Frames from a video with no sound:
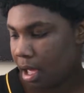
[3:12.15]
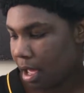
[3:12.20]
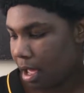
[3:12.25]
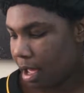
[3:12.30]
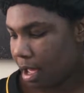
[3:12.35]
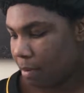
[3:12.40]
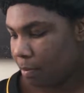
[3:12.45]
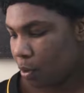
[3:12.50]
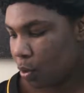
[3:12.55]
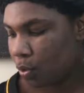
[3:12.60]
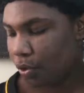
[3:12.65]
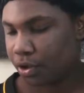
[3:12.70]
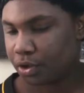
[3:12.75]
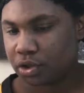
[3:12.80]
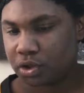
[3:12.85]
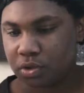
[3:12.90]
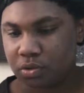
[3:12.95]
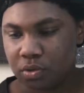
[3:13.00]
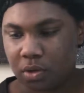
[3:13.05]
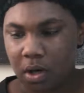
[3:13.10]
I'm going
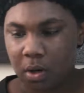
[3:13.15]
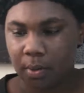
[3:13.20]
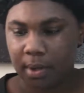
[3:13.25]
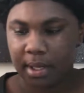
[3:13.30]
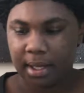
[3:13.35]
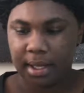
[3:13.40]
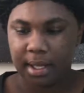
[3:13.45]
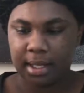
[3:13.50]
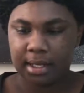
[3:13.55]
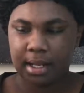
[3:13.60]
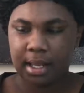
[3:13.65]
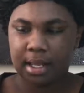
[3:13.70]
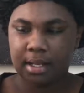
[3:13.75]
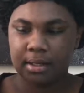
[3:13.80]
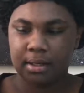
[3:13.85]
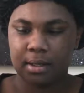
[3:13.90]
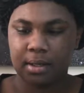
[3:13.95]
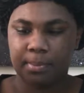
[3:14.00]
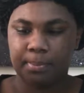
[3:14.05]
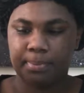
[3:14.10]
to go ahead
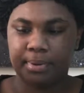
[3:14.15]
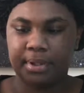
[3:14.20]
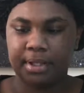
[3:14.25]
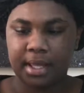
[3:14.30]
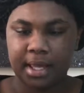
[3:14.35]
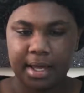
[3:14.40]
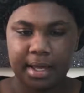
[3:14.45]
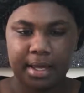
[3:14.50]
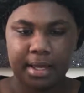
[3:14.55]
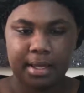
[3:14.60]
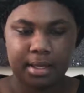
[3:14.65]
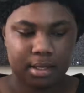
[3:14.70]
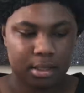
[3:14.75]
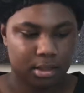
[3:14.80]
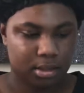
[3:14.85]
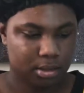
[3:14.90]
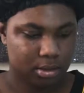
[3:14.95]
and apply